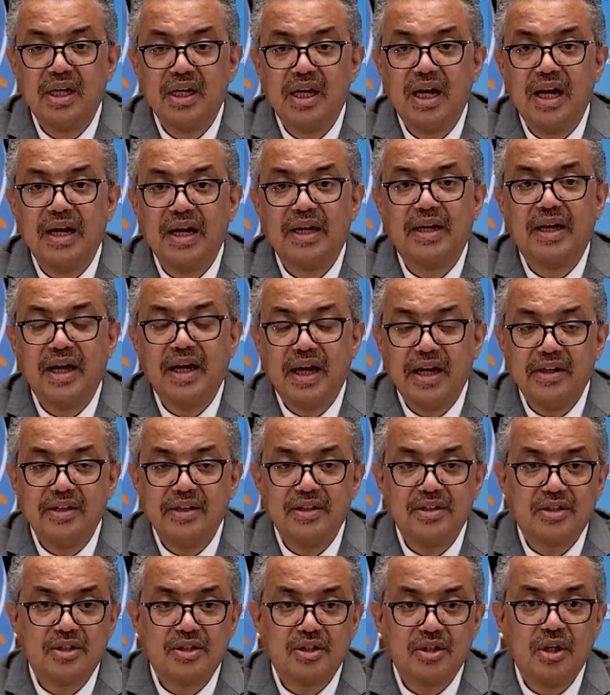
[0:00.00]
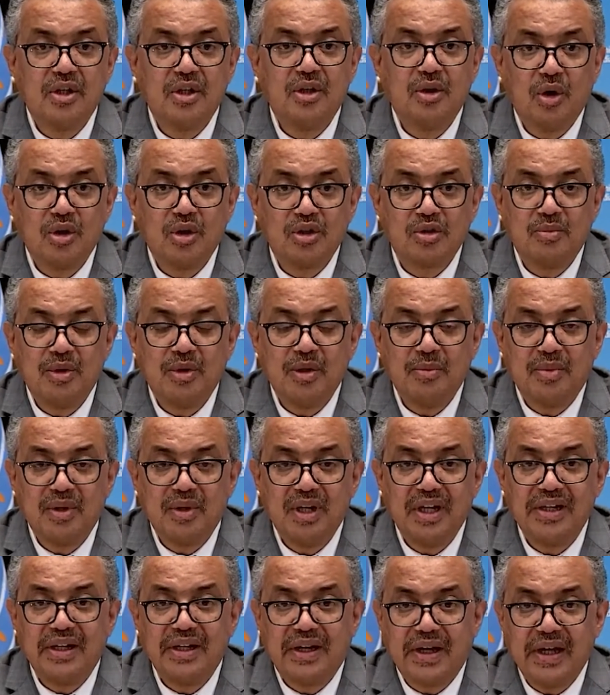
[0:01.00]
against those people
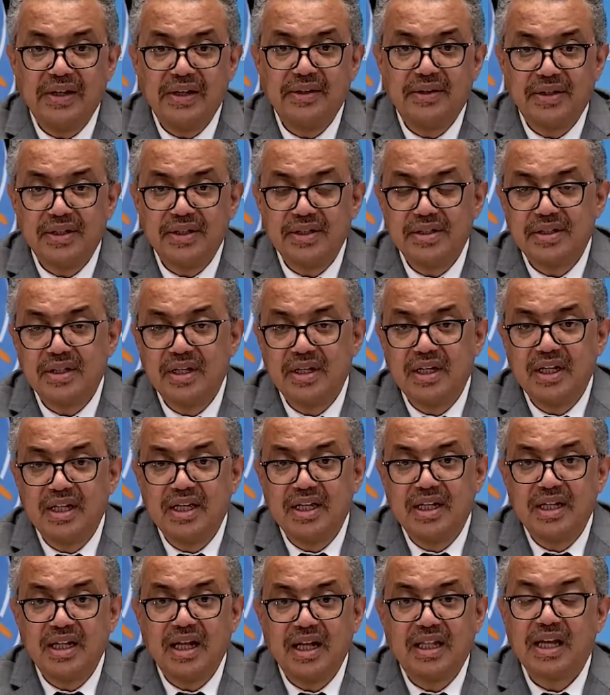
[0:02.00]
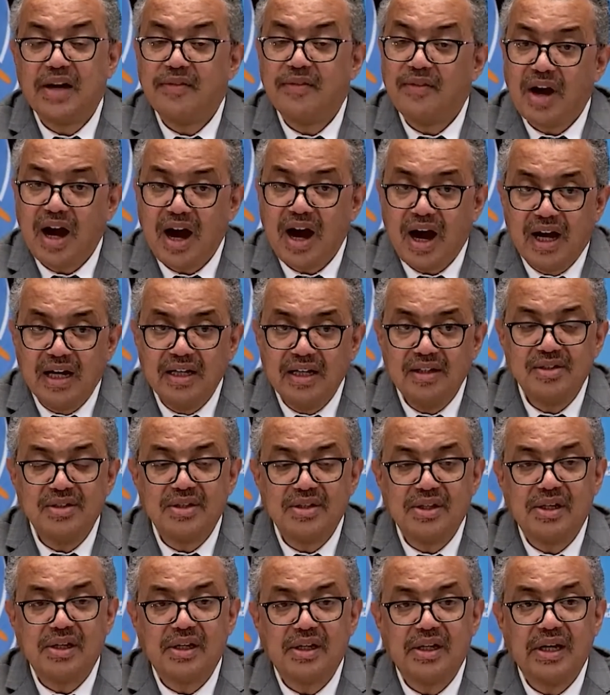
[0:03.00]
and countries that have
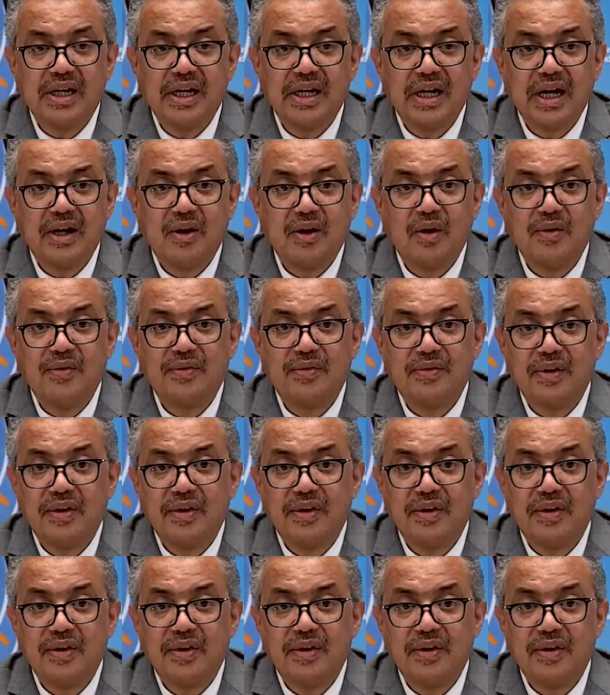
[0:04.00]
either a lack of